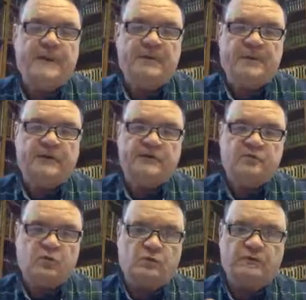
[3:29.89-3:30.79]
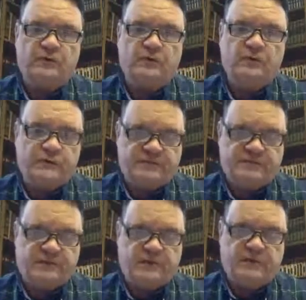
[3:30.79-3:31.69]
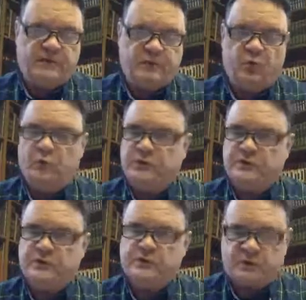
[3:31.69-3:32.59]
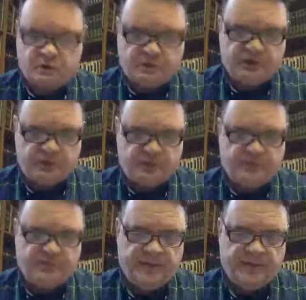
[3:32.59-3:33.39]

because worldview is very important to the Christian.